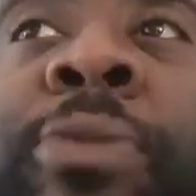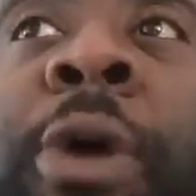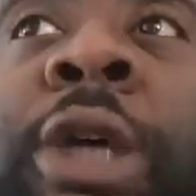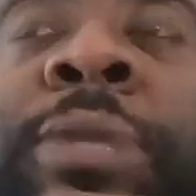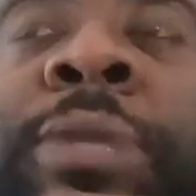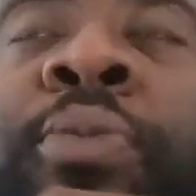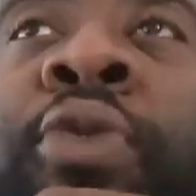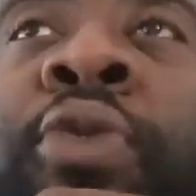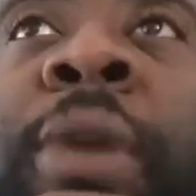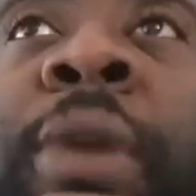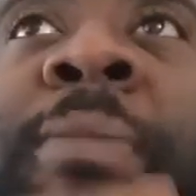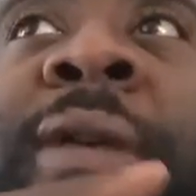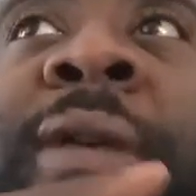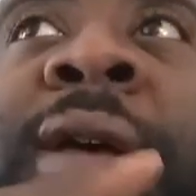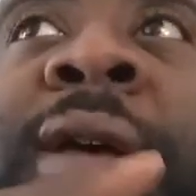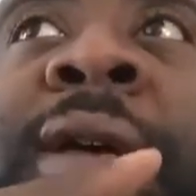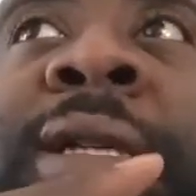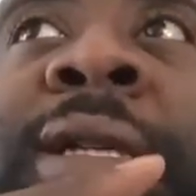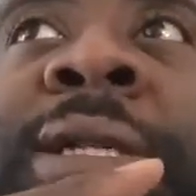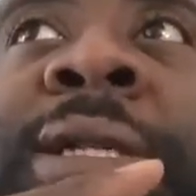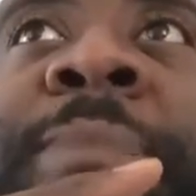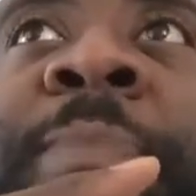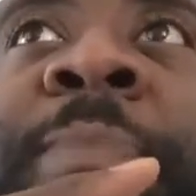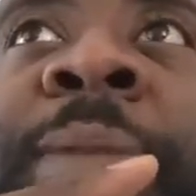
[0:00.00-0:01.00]
point
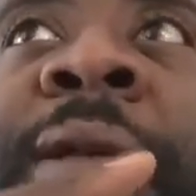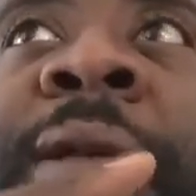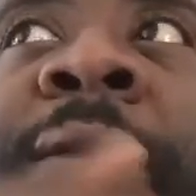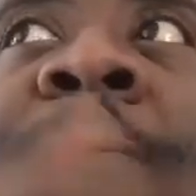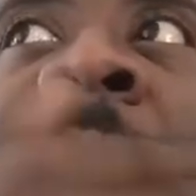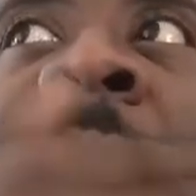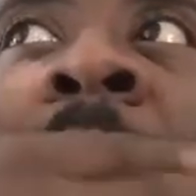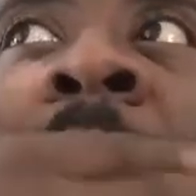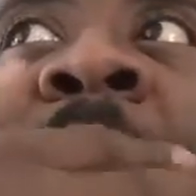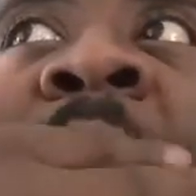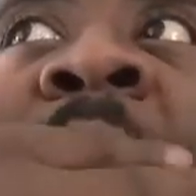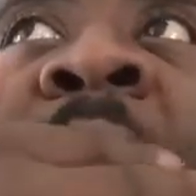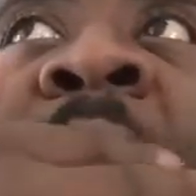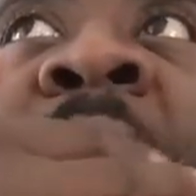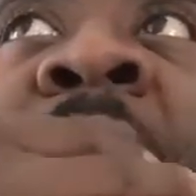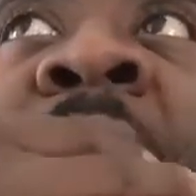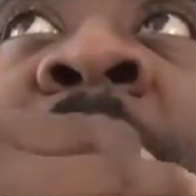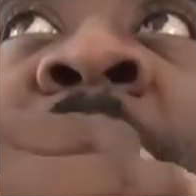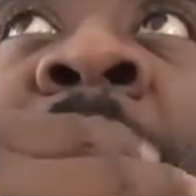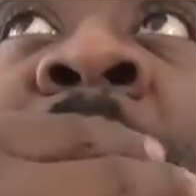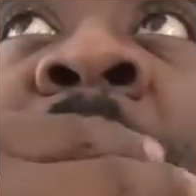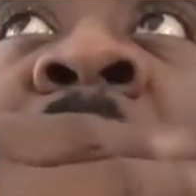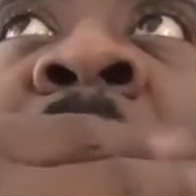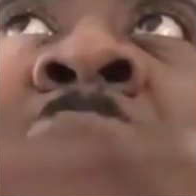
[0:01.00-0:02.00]
because
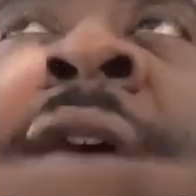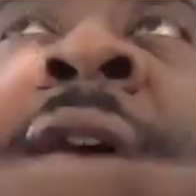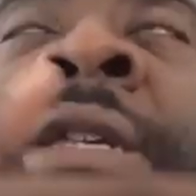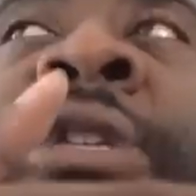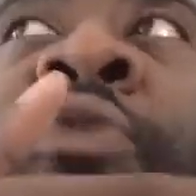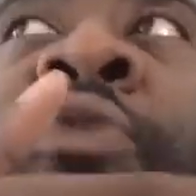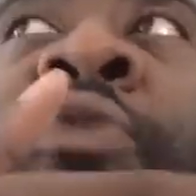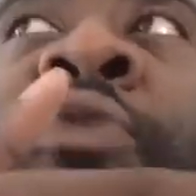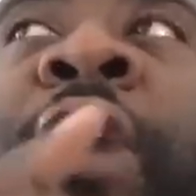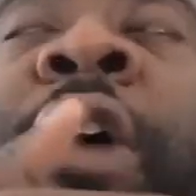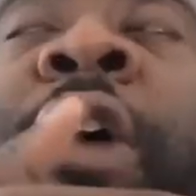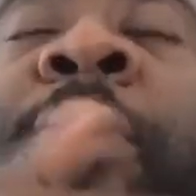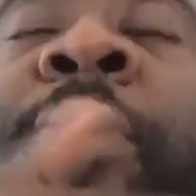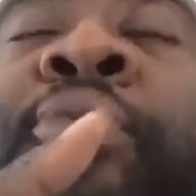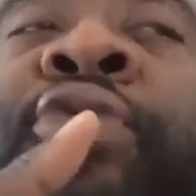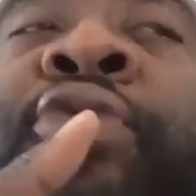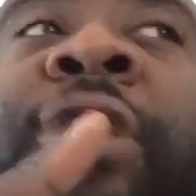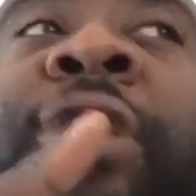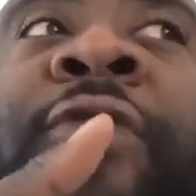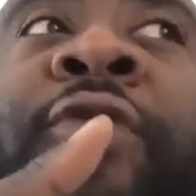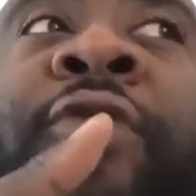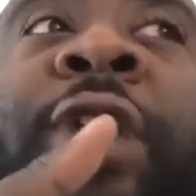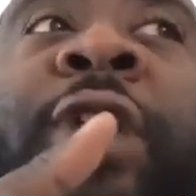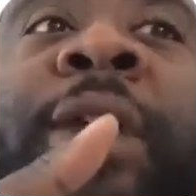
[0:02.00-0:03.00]
he is a rare breed
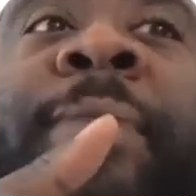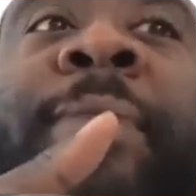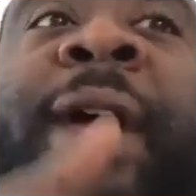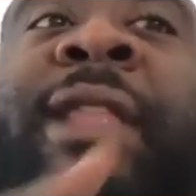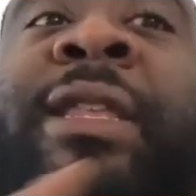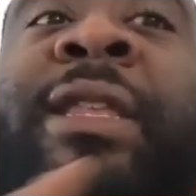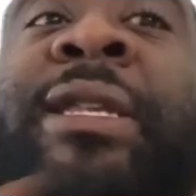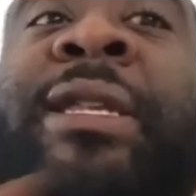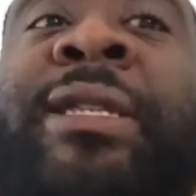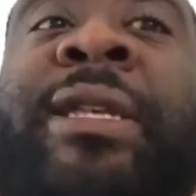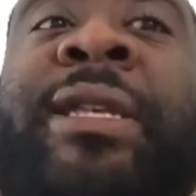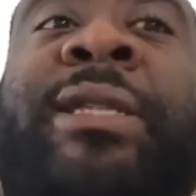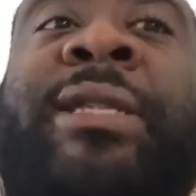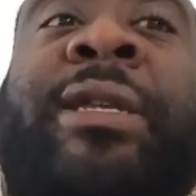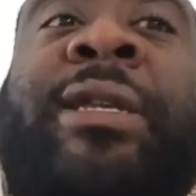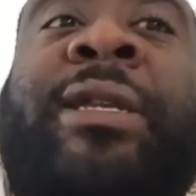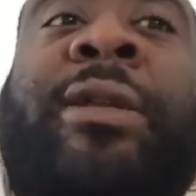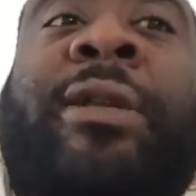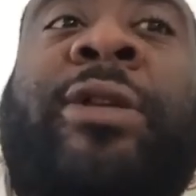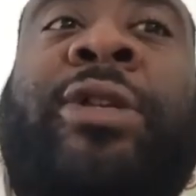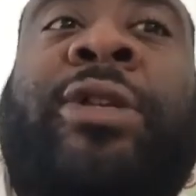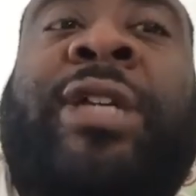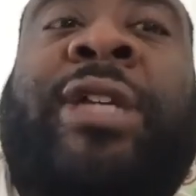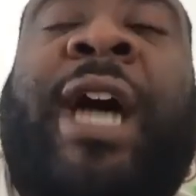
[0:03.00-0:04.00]
of running back. This isn't
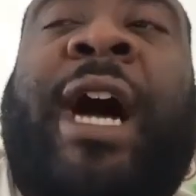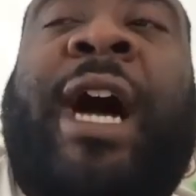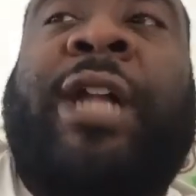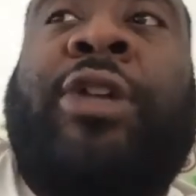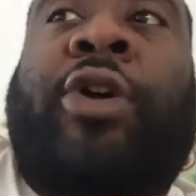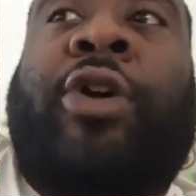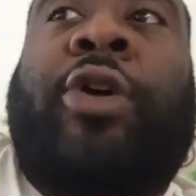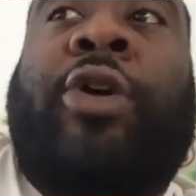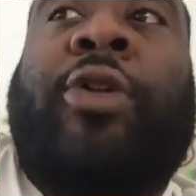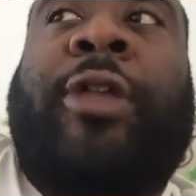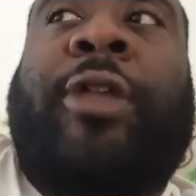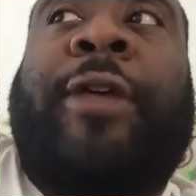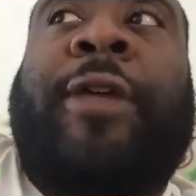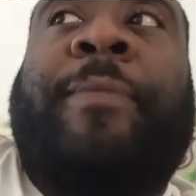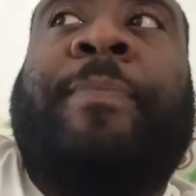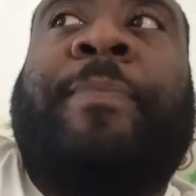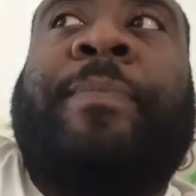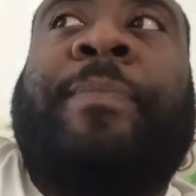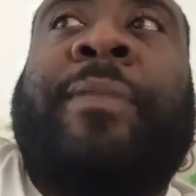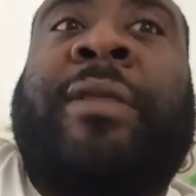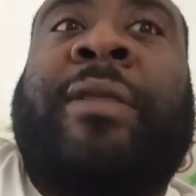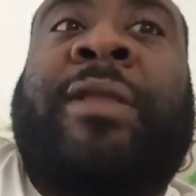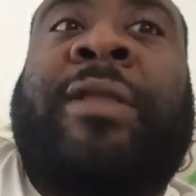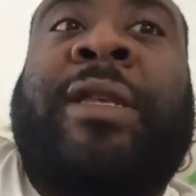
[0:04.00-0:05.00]
Todd Gurley.
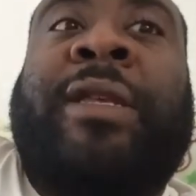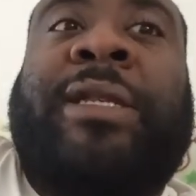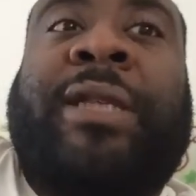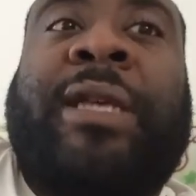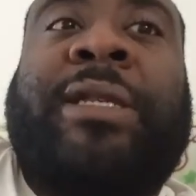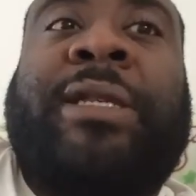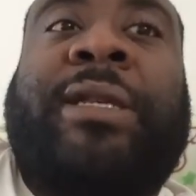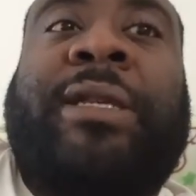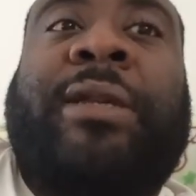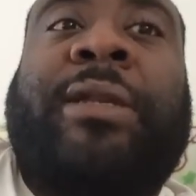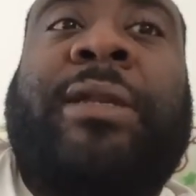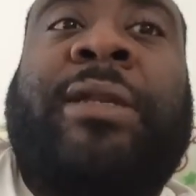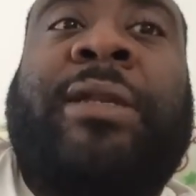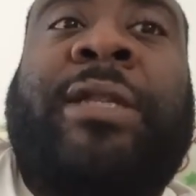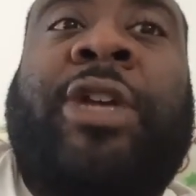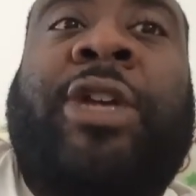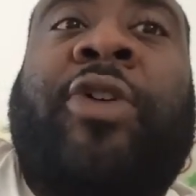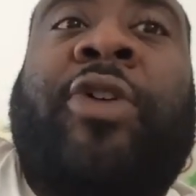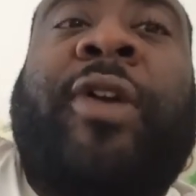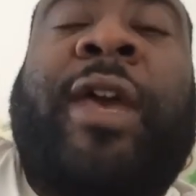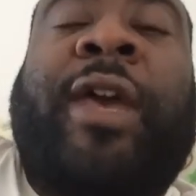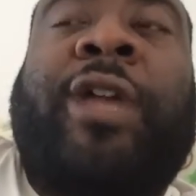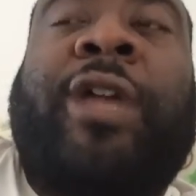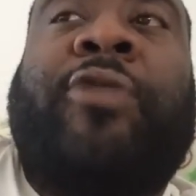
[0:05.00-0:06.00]
This isn't
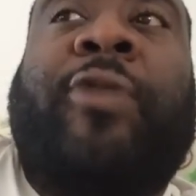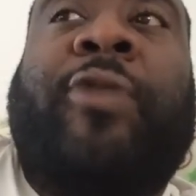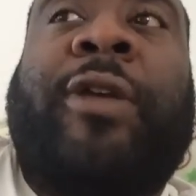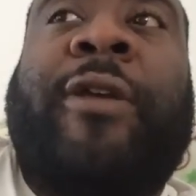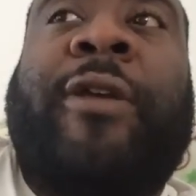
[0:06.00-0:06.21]
Derrick Henry.